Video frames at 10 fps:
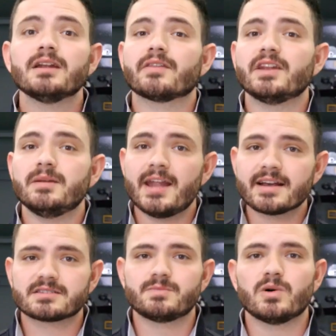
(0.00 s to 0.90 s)
Now, the
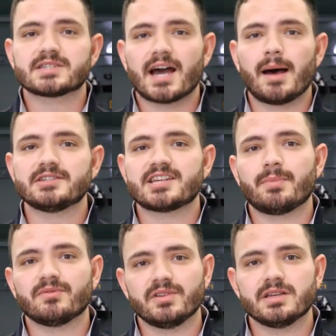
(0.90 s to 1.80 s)
next most common
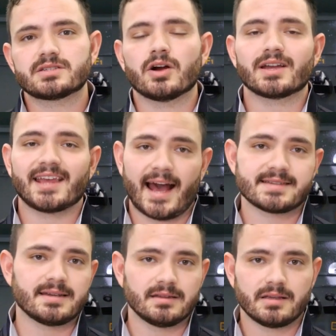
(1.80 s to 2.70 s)
type of leaks are
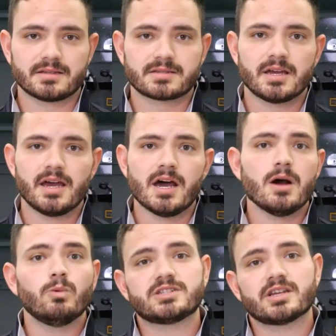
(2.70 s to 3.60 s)
gasket leaks,
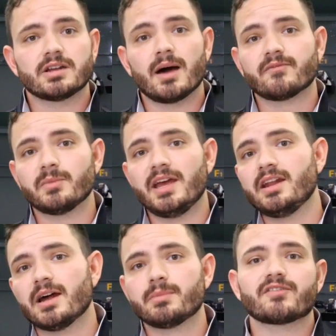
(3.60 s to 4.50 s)
which can come from
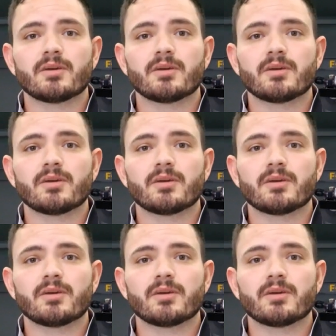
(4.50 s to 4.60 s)
any number of